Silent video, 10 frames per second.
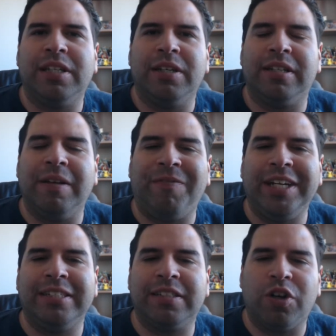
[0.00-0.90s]
to
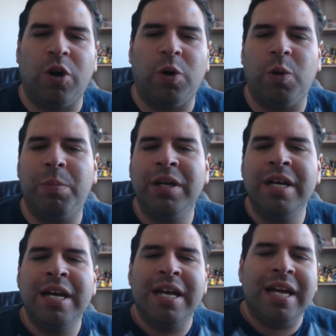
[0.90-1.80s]
defeat Golb.
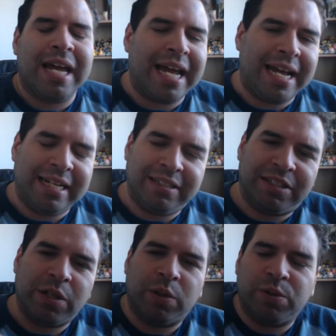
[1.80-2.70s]
And
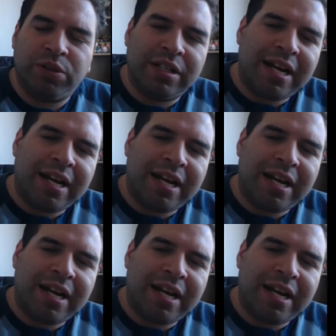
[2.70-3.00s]
so